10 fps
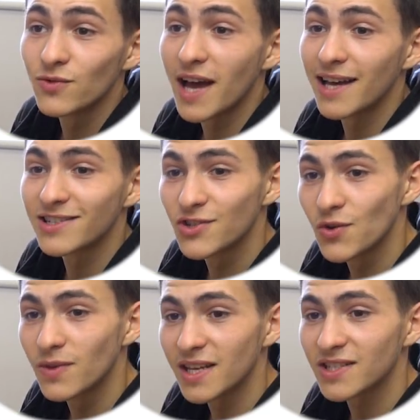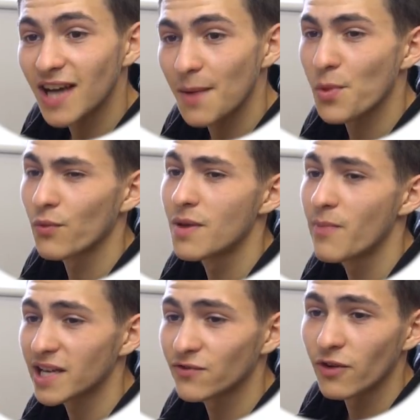you guys to this top three
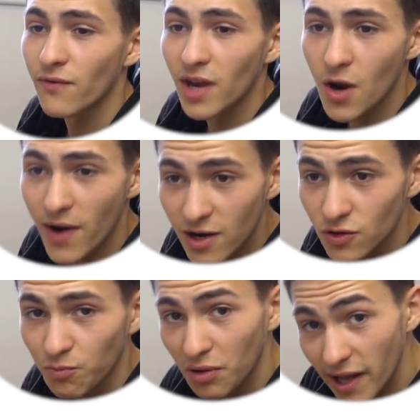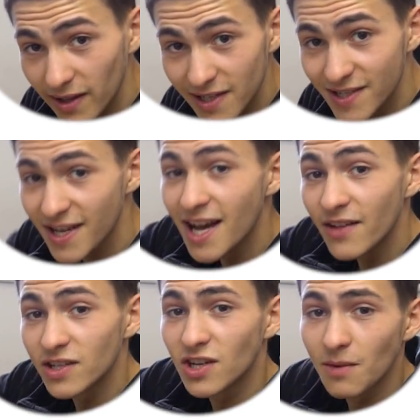best free video editors playlist
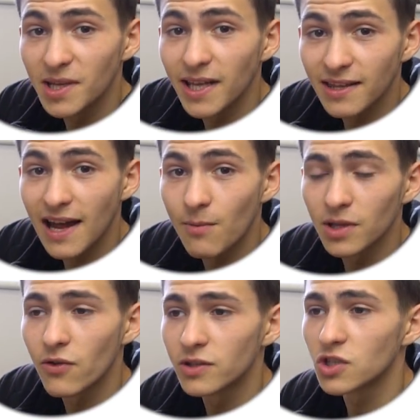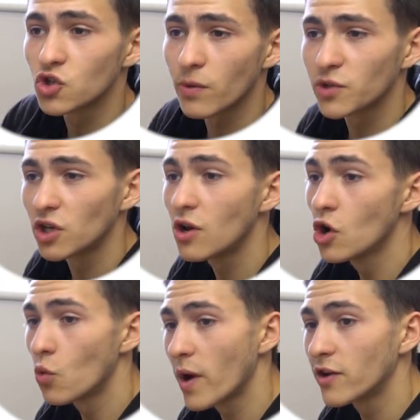that's going to be linked down below in the description,
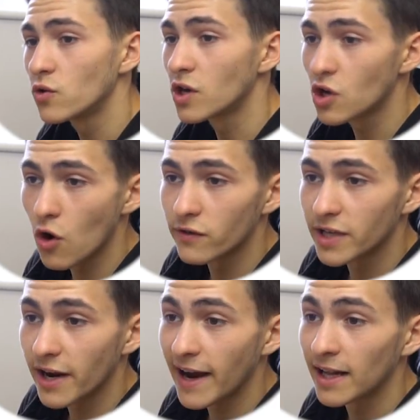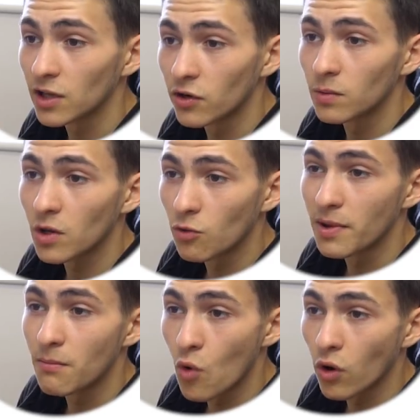where you can go over there and learn a little
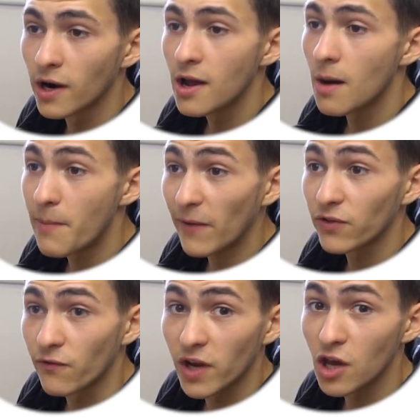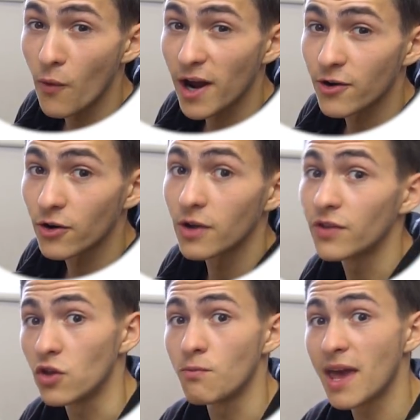bit more about the video editor
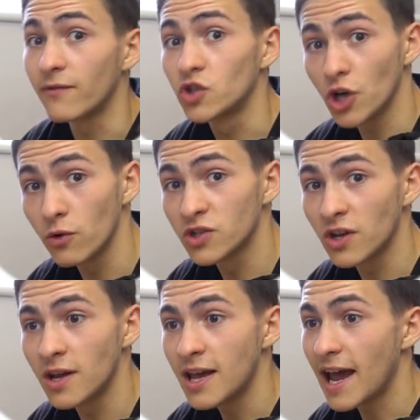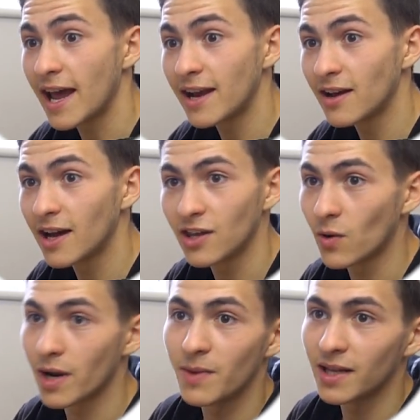that you may have chosen. And you know
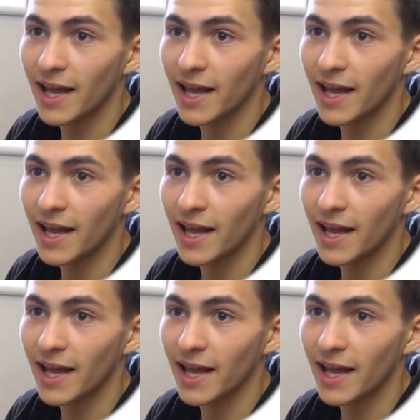what I mean?